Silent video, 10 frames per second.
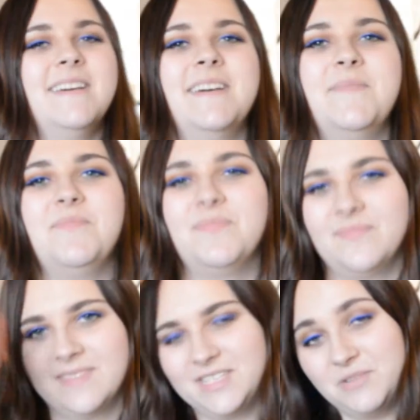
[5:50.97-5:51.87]
Um,
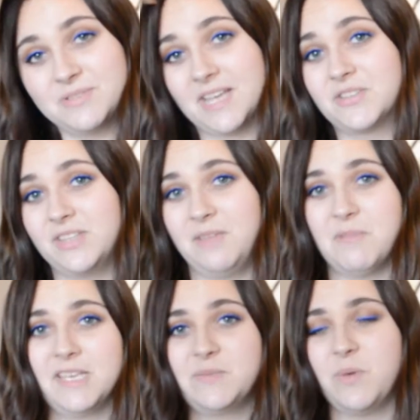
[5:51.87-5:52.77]
she was actually in
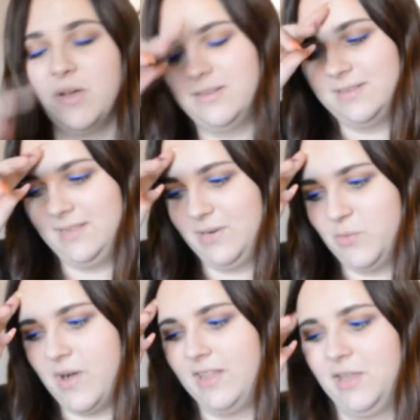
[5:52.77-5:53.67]
my spot a
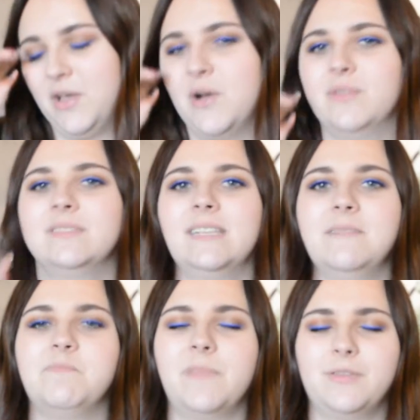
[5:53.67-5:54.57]
little while ago.
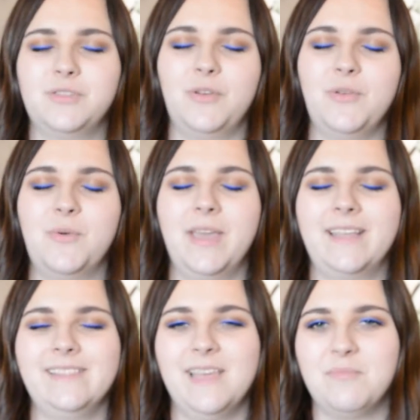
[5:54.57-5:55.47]
Um, I'll show you a quick
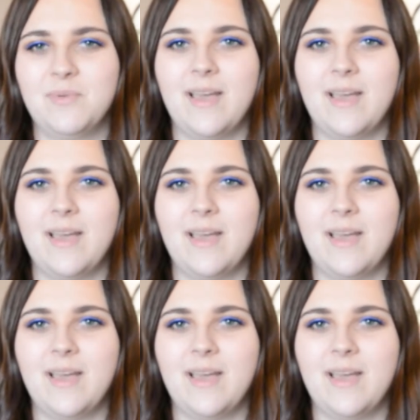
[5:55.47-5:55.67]
clip.